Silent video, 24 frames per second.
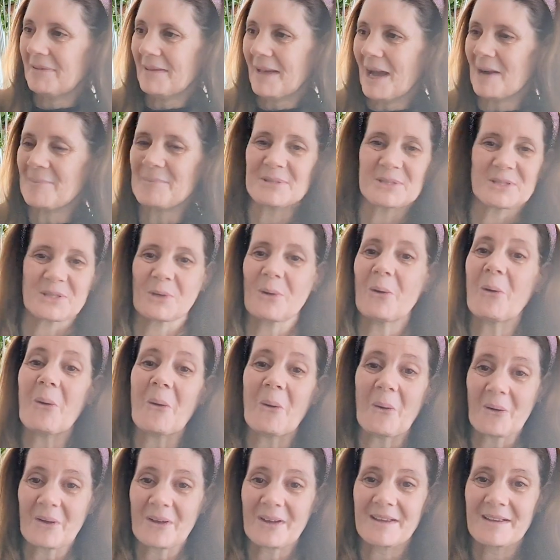I'm a
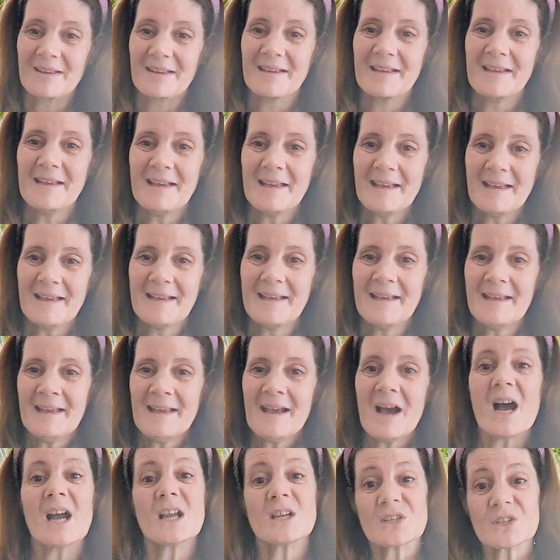dog.
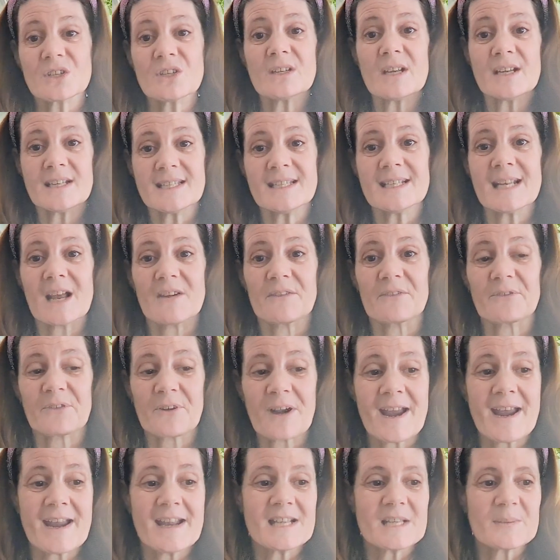I did have
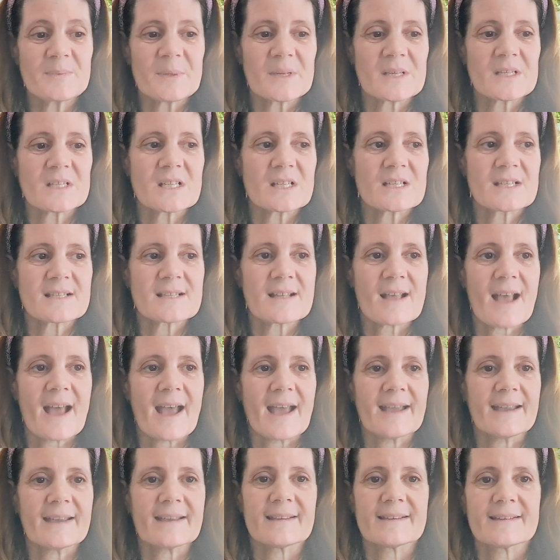friends, but it's just
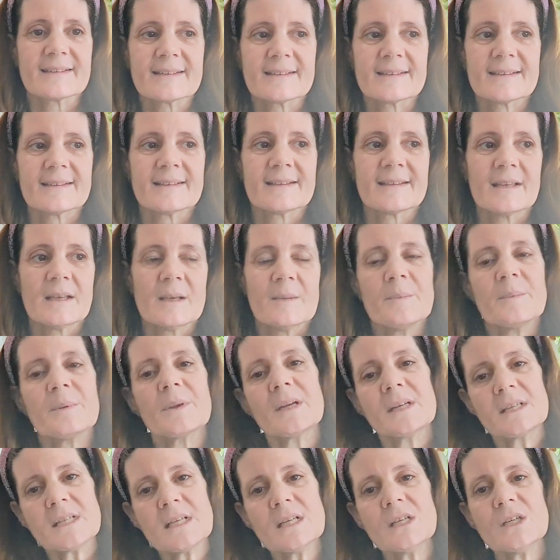like, but I
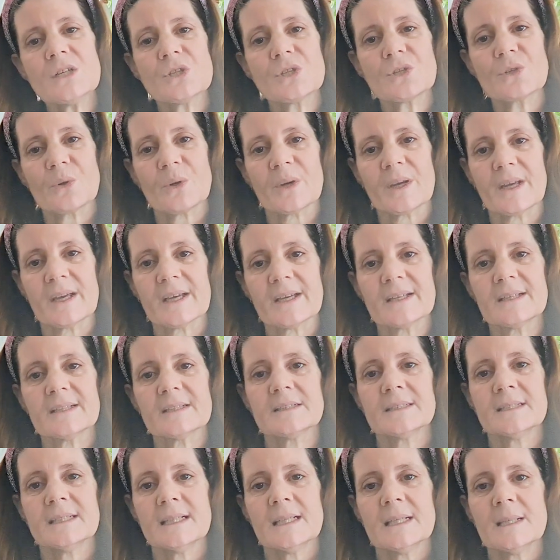did enjoy it.
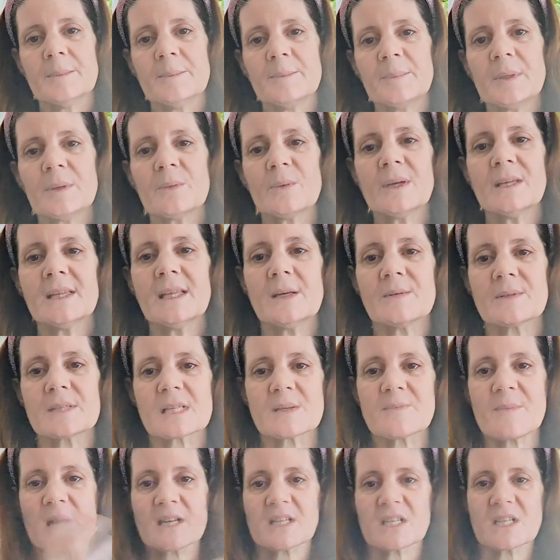But when they were
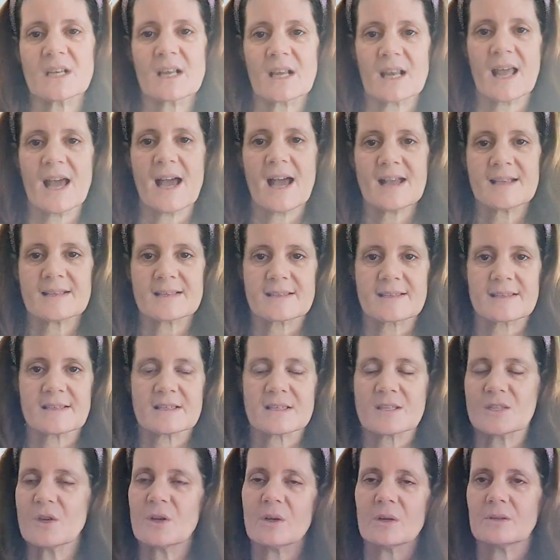smashing
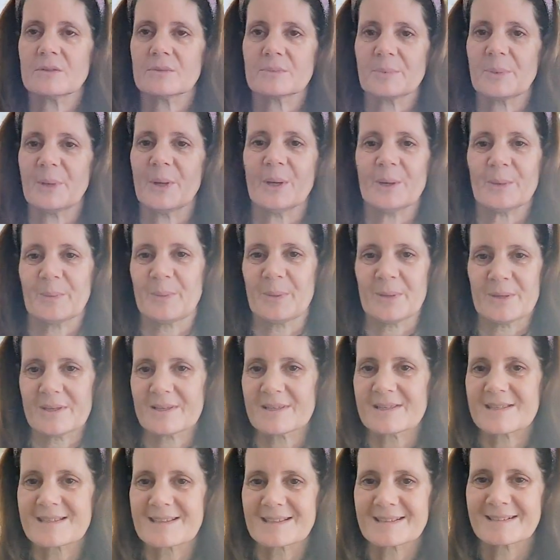glasses, not on
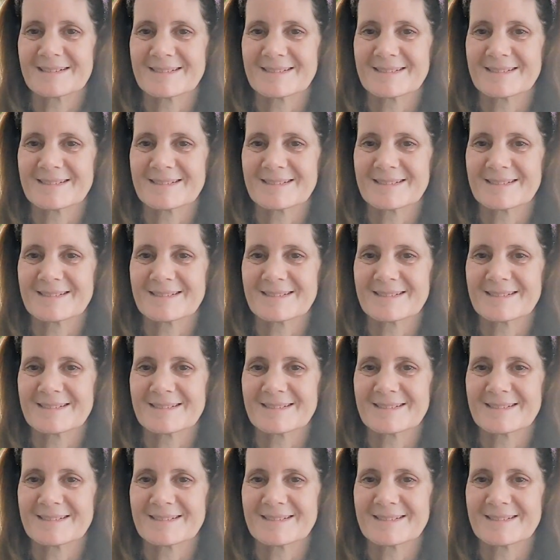purpose,